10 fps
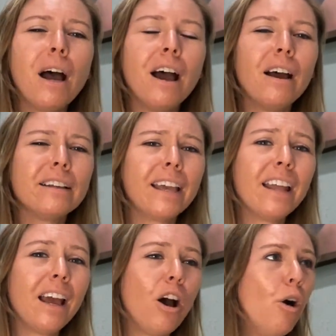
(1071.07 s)
Again,
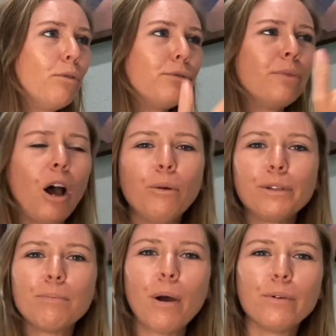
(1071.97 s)
I hope
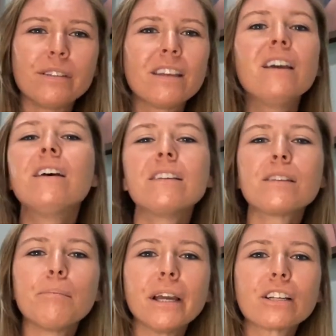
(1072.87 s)
to post
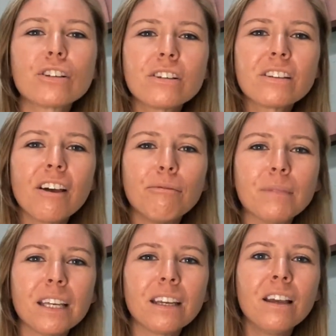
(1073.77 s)
some pictures of
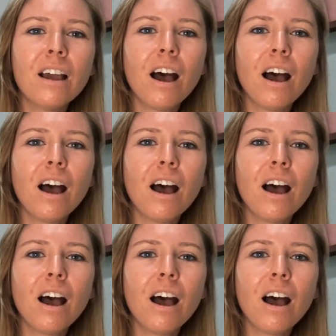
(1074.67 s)
me